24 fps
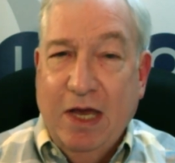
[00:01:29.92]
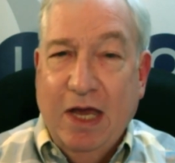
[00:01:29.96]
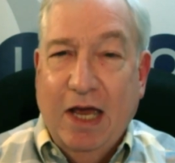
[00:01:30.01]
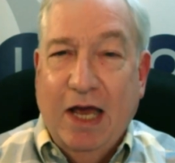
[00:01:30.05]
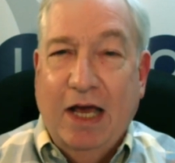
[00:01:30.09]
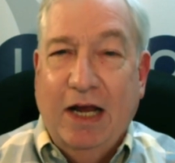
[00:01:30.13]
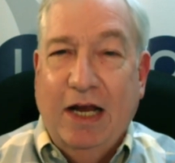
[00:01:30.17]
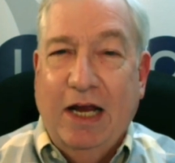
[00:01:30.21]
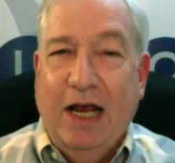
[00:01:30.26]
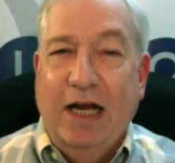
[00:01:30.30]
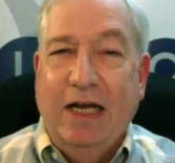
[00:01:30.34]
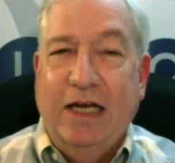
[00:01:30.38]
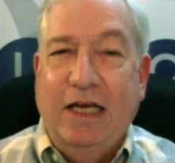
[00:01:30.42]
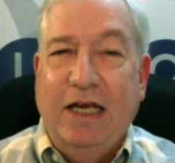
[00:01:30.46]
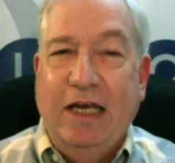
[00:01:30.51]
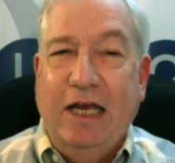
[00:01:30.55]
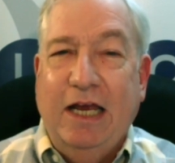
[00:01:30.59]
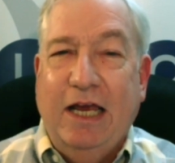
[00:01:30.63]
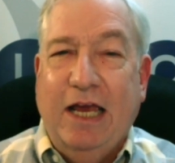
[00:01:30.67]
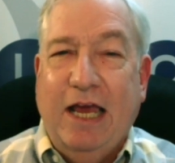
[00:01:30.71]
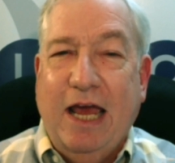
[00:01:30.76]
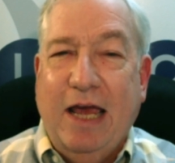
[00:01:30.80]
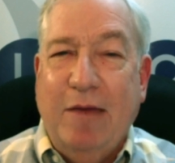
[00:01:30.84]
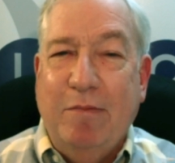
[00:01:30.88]
And
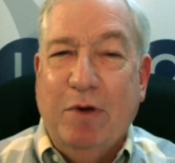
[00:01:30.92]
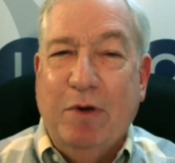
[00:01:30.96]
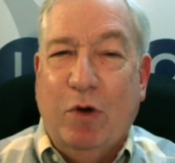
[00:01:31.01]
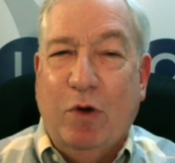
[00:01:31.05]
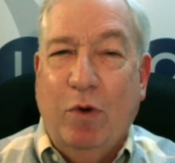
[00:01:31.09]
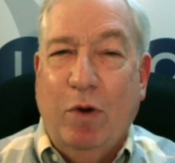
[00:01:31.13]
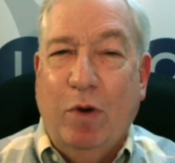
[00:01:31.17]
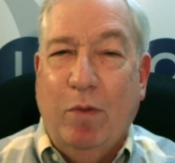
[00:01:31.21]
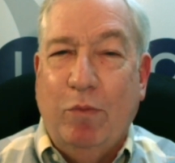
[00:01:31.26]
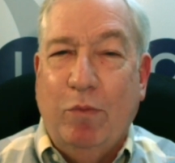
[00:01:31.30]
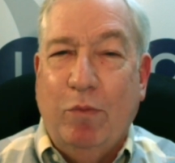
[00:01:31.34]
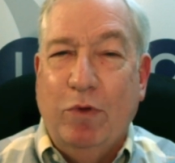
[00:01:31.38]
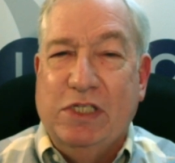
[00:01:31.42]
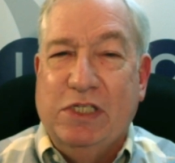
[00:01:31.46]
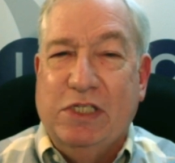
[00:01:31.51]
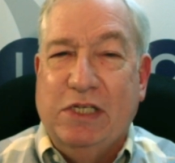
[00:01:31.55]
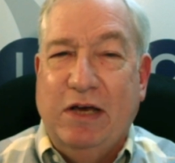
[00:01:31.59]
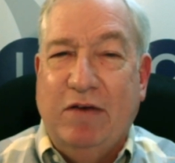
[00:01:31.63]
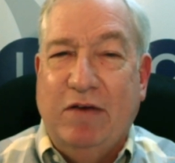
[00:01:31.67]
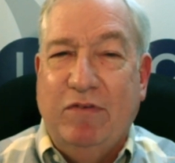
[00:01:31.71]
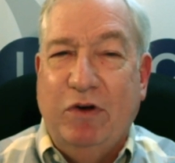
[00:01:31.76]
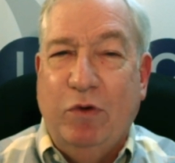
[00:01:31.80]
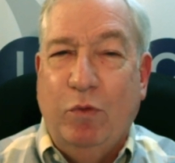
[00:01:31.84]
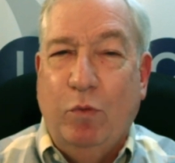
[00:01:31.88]
Henke came equipped with
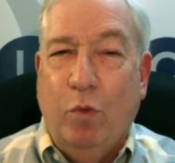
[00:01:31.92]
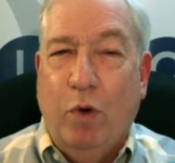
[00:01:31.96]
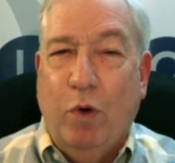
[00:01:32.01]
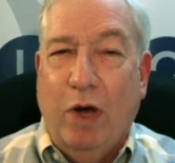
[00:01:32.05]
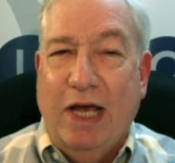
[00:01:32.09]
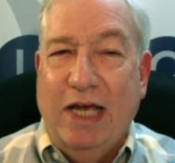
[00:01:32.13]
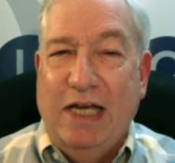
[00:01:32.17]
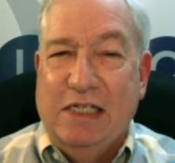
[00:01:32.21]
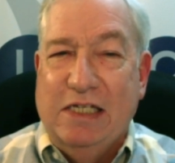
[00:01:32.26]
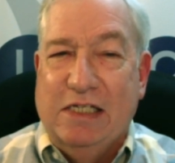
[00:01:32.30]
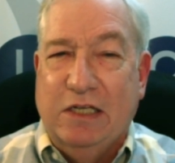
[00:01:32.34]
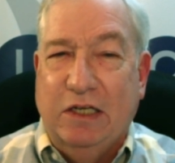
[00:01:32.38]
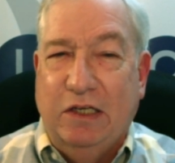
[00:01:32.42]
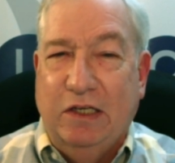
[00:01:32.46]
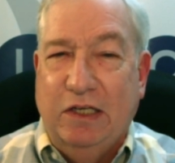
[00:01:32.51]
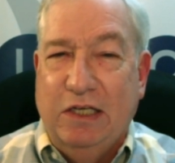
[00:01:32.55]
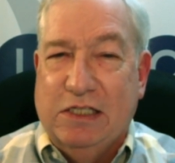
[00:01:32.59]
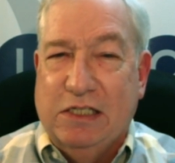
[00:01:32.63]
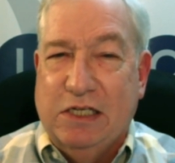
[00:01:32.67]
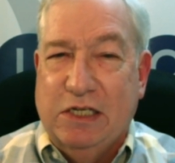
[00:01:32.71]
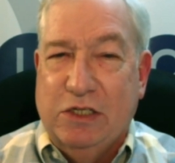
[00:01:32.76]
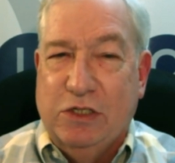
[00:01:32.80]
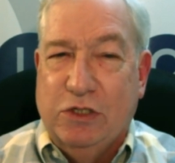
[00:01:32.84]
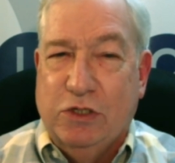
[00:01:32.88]
seven ways to
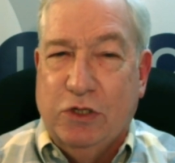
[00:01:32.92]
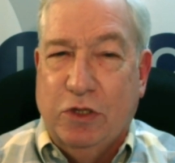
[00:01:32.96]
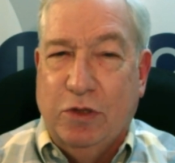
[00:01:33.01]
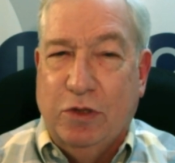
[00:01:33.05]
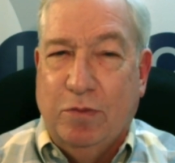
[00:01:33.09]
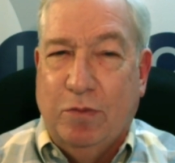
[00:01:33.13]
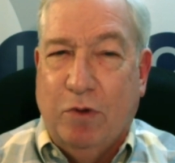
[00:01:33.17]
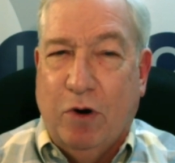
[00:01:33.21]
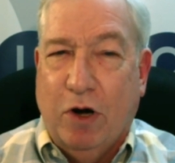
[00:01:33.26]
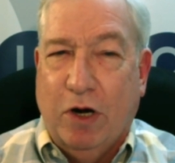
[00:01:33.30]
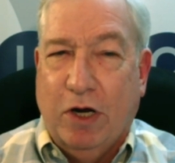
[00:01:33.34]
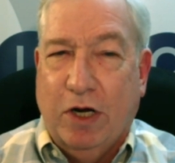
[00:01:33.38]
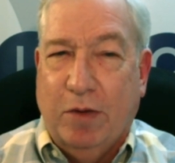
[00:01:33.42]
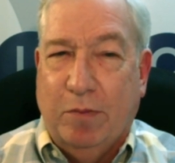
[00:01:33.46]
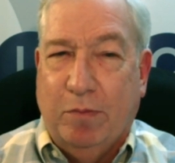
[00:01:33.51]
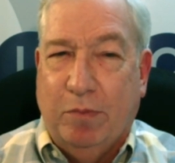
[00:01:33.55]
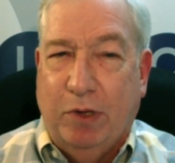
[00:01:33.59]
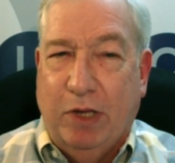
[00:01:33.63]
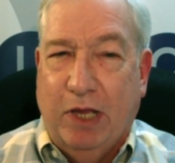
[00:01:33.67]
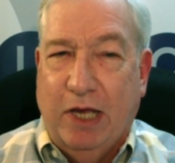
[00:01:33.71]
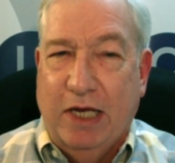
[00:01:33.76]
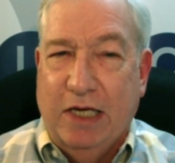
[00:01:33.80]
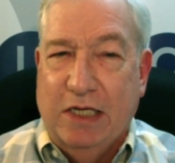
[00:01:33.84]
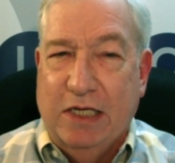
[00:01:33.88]
listen to the
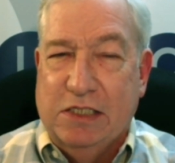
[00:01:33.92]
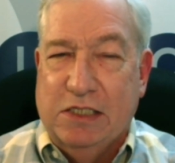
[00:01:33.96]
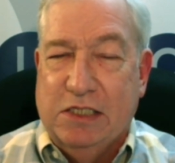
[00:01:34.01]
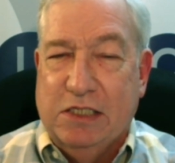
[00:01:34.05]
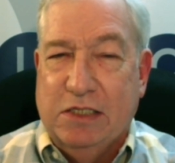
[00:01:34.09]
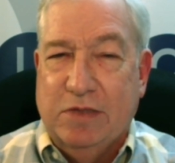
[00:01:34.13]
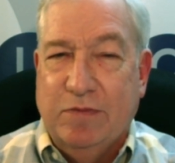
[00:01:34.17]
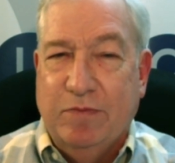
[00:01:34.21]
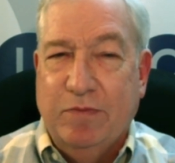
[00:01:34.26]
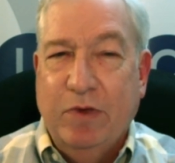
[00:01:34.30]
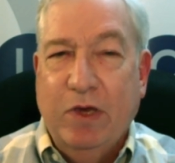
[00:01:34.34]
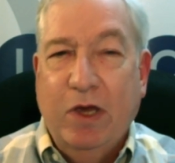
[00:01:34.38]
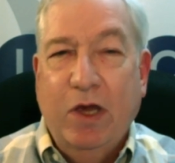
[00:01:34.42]
marketplace.